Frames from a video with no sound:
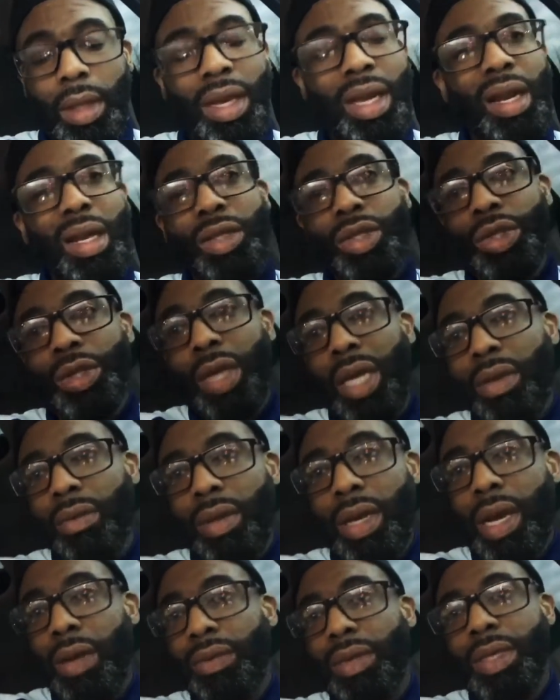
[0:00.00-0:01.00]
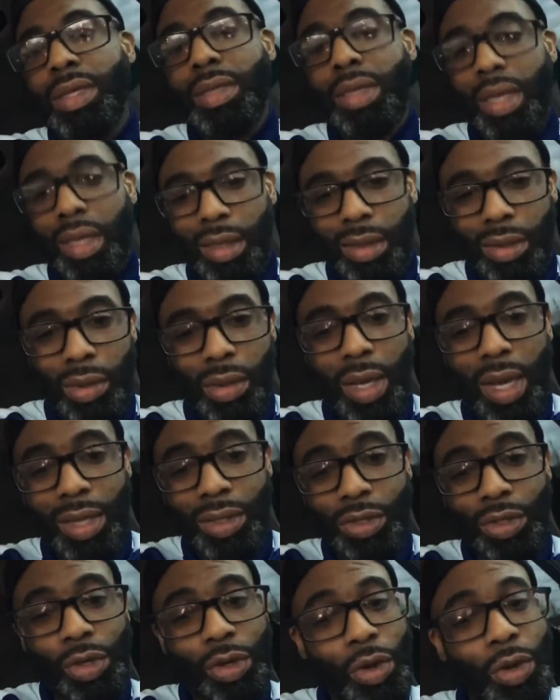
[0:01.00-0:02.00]
And I shouldn't even have to say, you guys
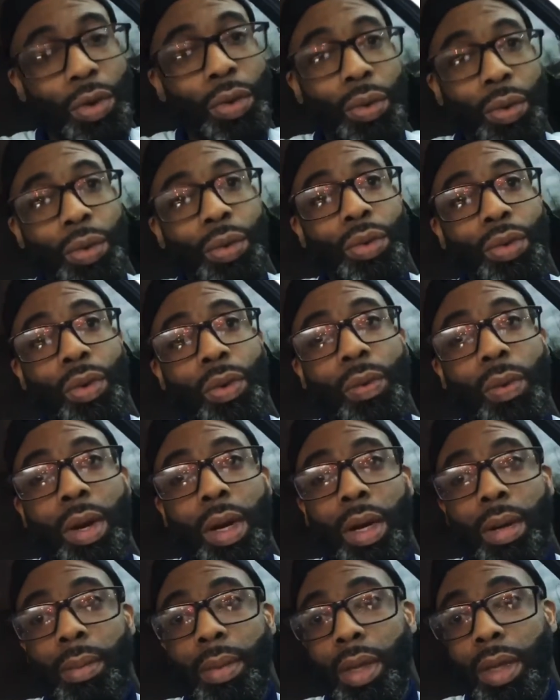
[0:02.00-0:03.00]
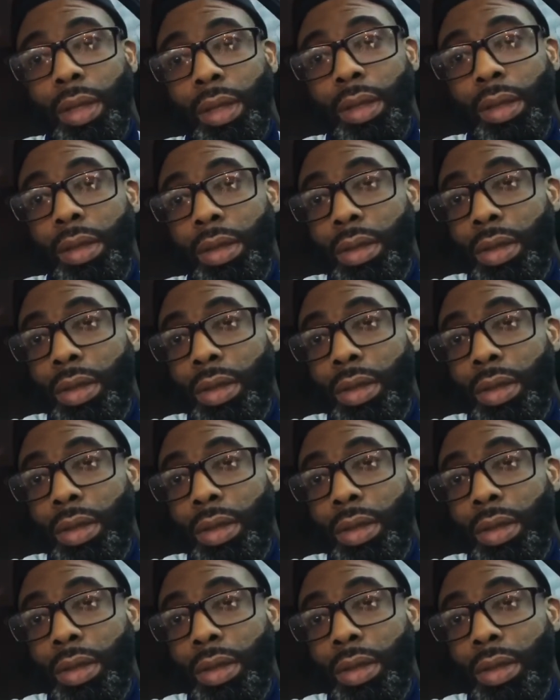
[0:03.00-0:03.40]
should know who you are, man.